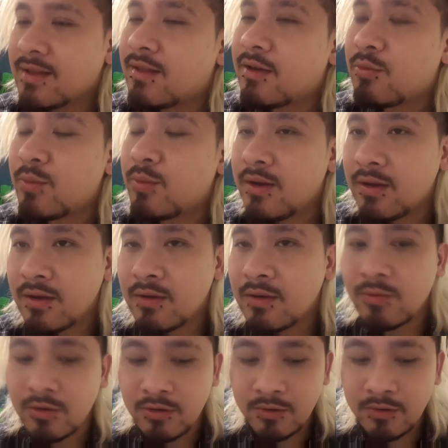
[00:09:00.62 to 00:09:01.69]
that they're reading it
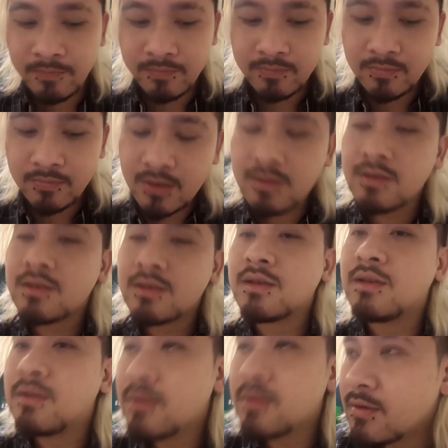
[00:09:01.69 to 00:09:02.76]
wrong. They just
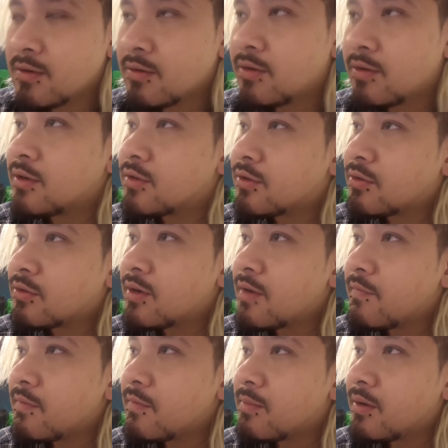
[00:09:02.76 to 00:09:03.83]
continue to extort
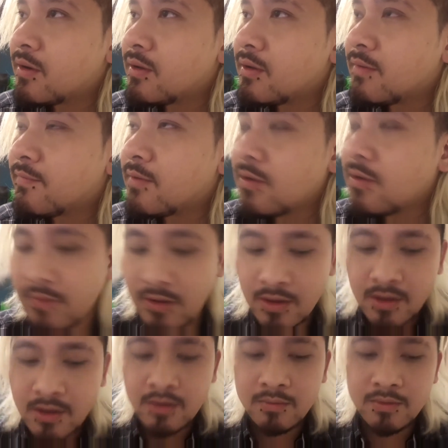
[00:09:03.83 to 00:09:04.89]
everybody involved
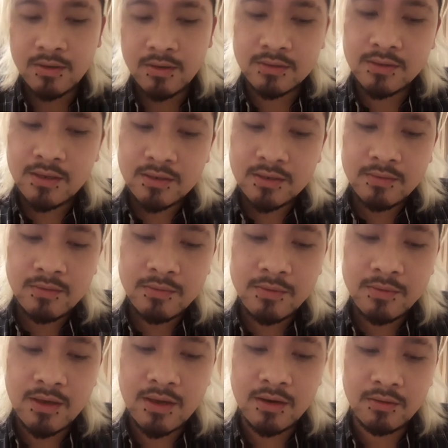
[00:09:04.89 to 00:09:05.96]
because they seem to
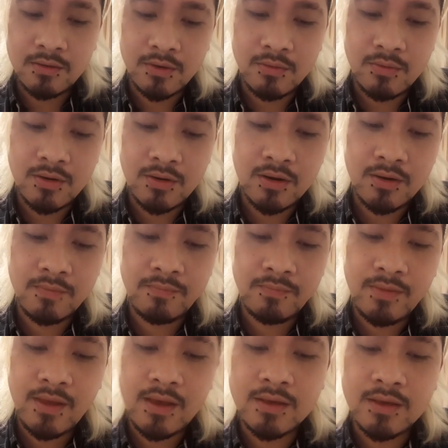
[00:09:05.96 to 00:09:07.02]
be getting rewarded
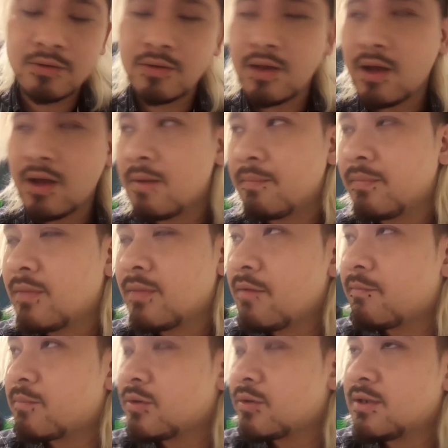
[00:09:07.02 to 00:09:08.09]
as
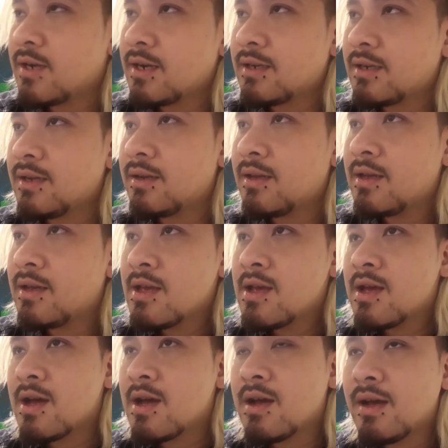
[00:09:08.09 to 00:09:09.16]
they've projected
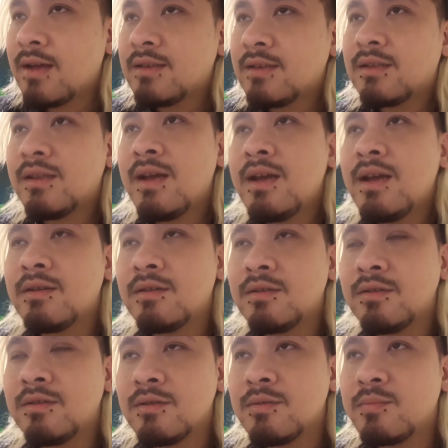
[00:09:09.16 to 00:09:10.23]
a slander
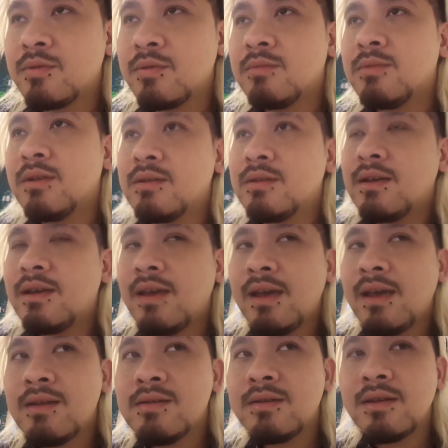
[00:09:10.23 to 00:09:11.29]
to the public that
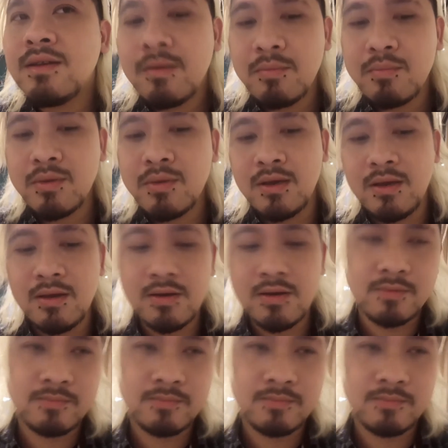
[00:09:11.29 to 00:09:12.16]
can't be